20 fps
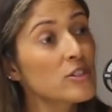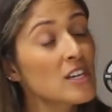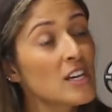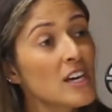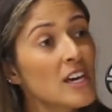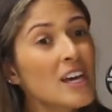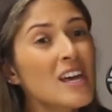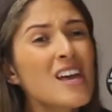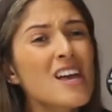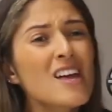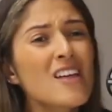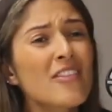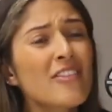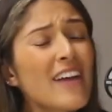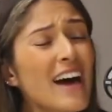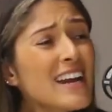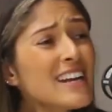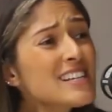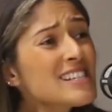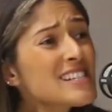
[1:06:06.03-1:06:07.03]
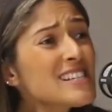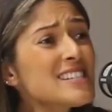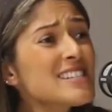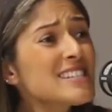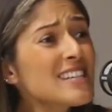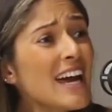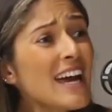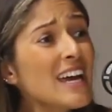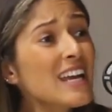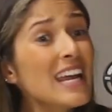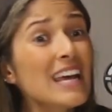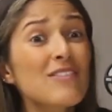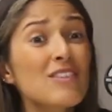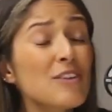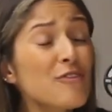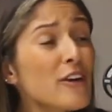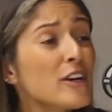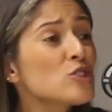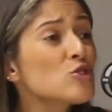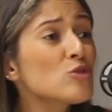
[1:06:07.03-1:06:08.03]
Correct. That is insane. Even
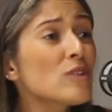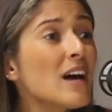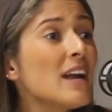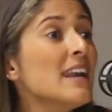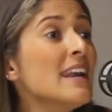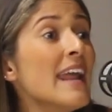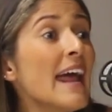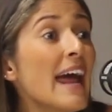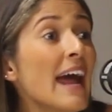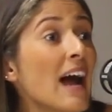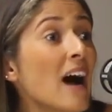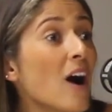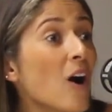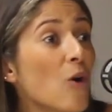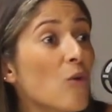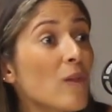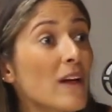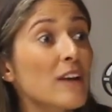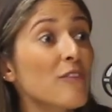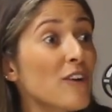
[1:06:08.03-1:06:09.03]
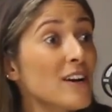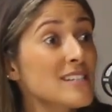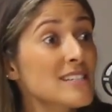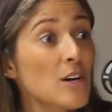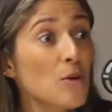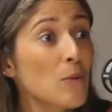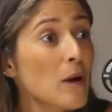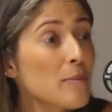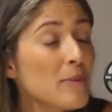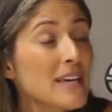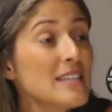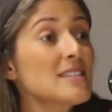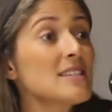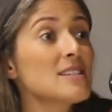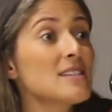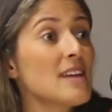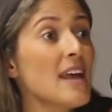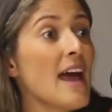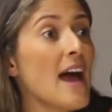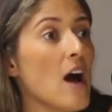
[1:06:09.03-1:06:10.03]
if I do that now, like if I sell my
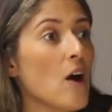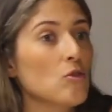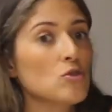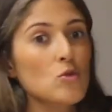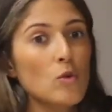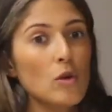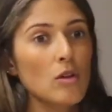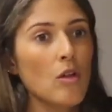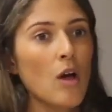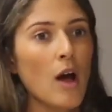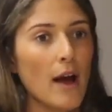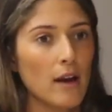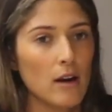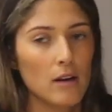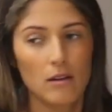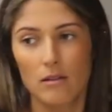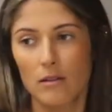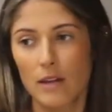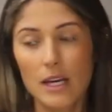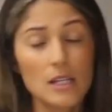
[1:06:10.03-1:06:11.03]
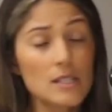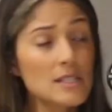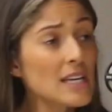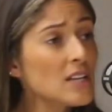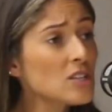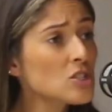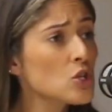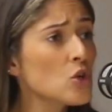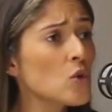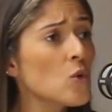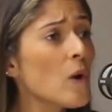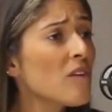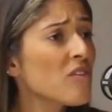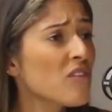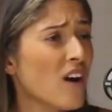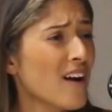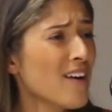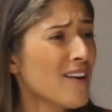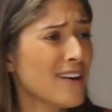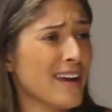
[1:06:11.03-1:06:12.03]
pieces now to a client, they could sell it to whoever.
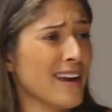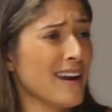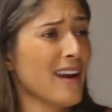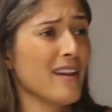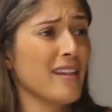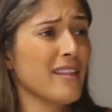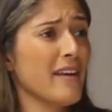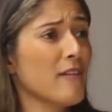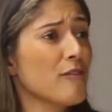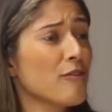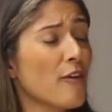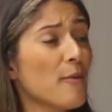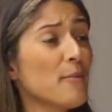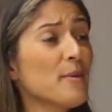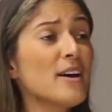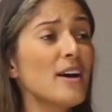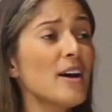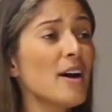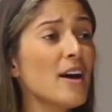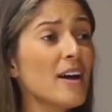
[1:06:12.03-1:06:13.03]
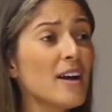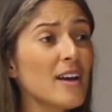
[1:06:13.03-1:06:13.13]
I don't get anything from it.